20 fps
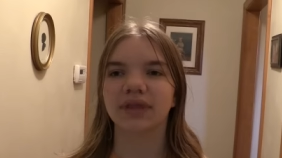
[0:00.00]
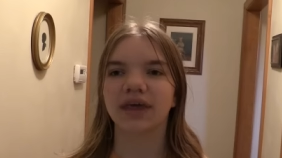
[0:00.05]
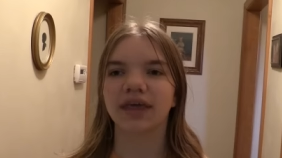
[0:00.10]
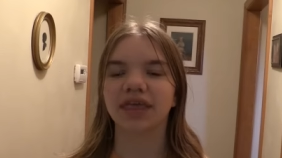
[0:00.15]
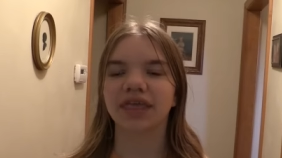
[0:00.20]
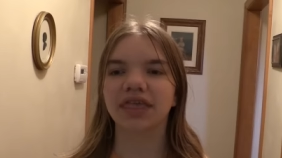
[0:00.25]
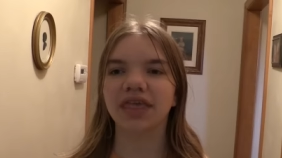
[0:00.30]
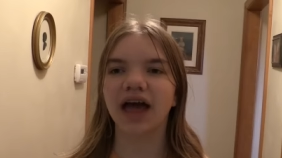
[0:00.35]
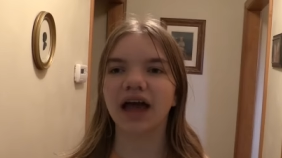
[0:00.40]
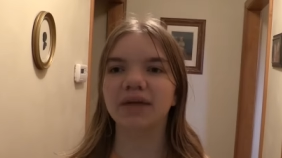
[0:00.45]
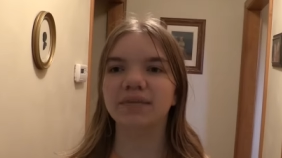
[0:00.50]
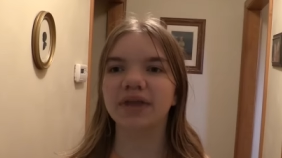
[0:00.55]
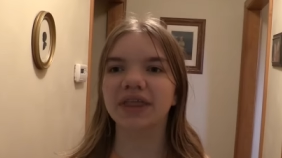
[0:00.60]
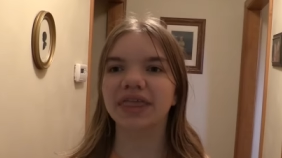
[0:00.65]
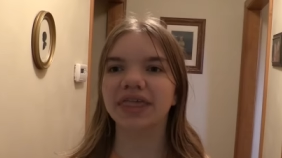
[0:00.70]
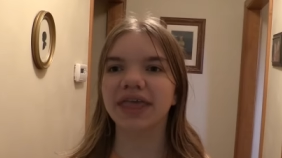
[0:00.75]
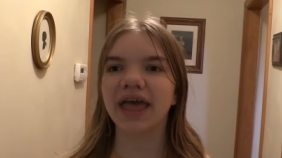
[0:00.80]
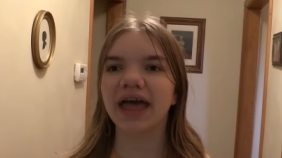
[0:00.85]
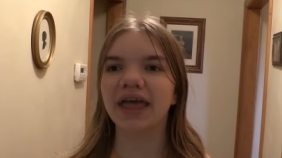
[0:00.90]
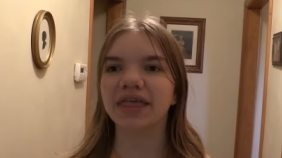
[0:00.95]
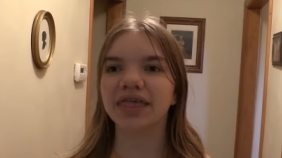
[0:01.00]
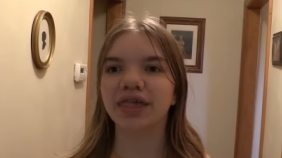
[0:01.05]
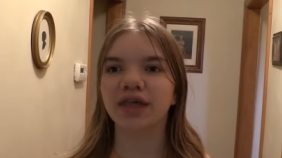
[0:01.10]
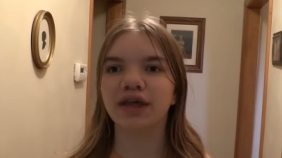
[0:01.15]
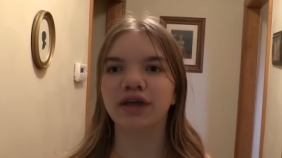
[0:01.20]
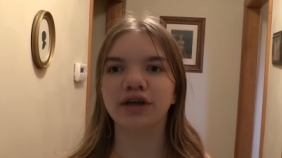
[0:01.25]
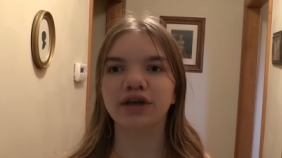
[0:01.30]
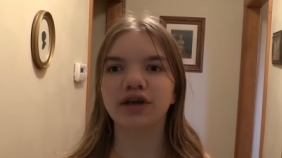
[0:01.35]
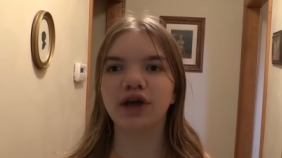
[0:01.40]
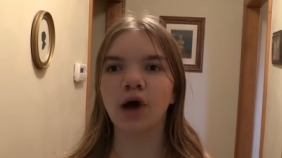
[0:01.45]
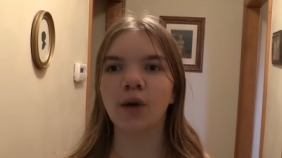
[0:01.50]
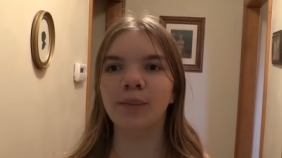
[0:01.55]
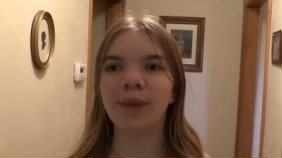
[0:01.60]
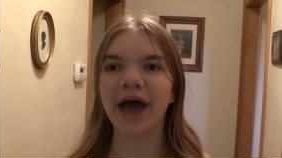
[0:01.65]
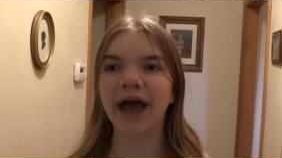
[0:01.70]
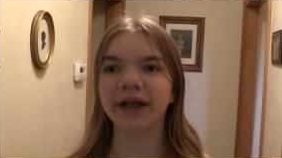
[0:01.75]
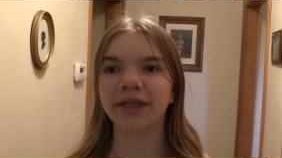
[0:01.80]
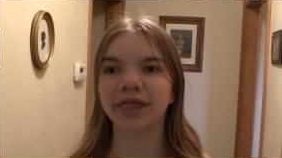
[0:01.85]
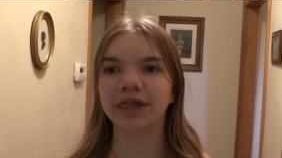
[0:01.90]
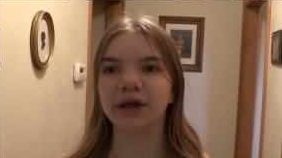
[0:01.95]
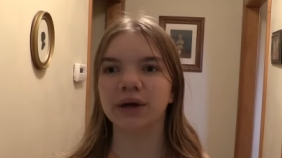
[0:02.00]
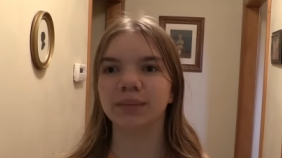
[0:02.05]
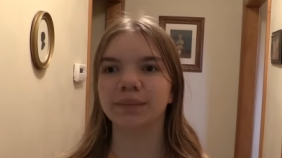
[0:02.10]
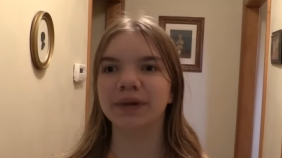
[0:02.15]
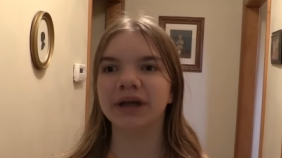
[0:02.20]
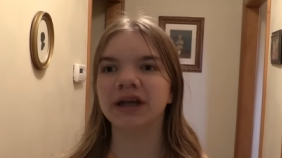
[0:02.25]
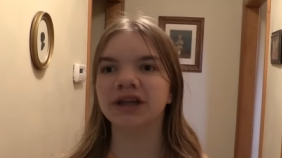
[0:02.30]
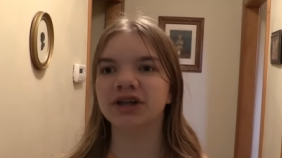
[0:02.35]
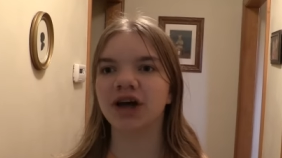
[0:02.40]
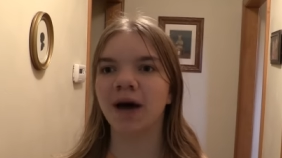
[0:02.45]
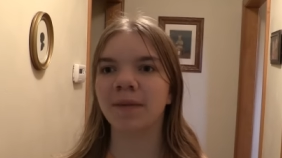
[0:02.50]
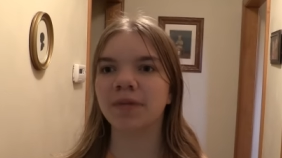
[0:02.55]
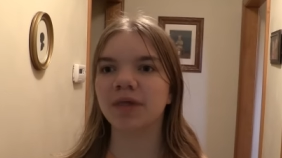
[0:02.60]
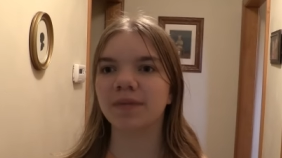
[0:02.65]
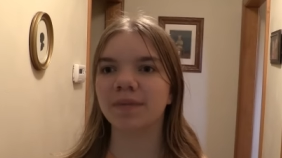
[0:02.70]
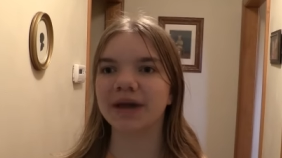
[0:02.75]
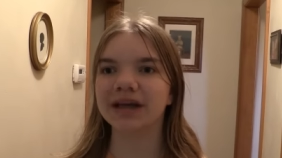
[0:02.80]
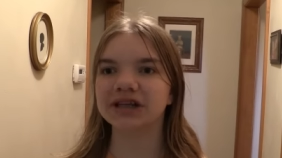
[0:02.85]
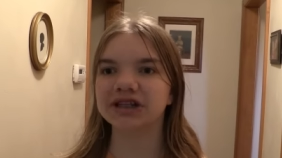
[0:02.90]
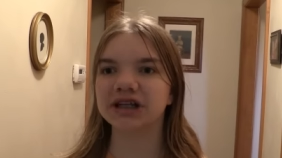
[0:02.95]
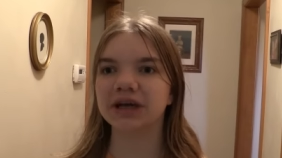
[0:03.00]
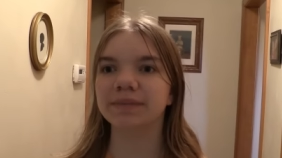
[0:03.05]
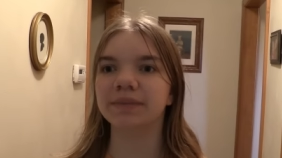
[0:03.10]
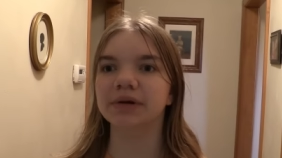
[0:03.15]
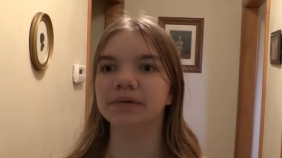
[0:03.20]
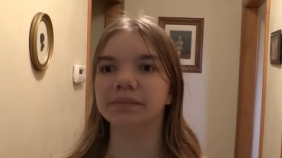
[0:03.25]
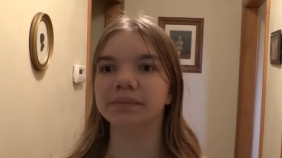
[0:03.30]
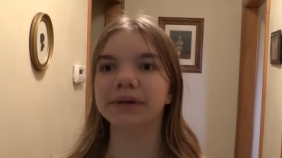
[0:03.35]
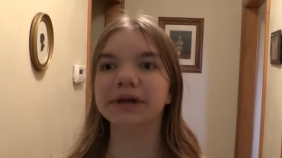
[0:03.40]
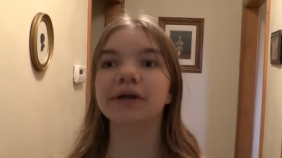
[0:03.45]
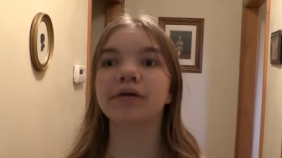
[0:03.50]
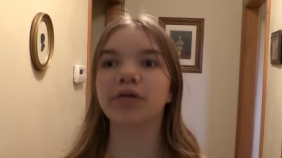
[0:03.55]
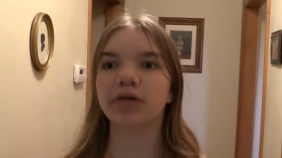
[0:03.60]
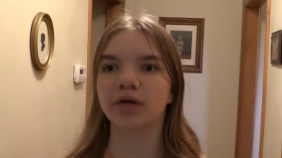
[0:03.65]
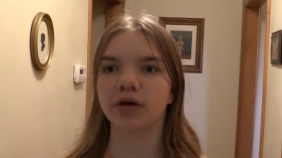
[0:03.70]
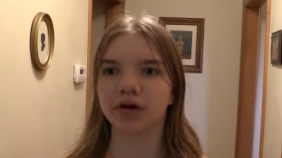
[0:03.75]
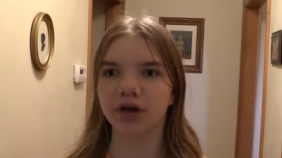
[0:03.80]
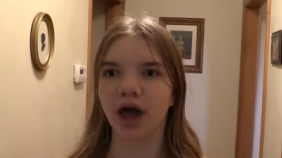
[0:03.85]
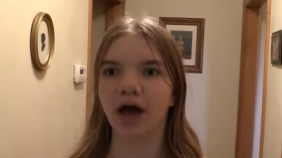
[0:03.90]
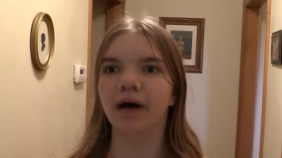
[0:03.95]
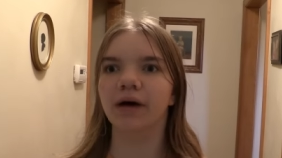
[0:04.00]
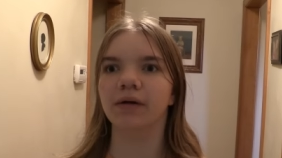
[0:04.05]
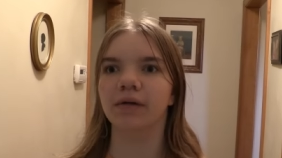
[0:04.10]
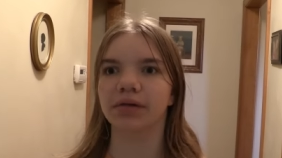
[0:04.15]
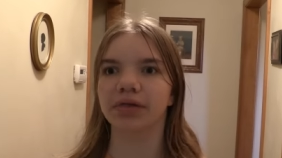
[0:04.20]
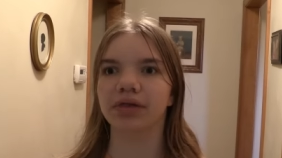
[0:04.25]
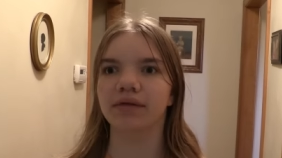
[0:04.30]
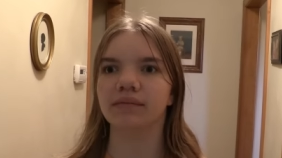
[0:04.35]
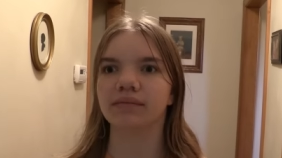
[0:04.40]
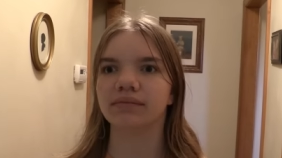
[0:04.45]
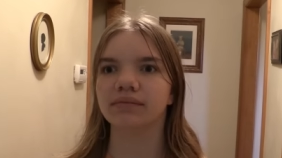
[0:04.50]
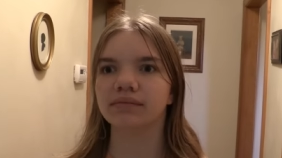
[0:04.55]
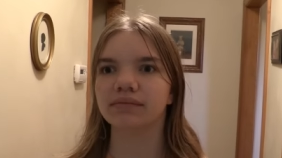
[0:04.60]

Simon says, go back to your big top spaceship and pierce your nose.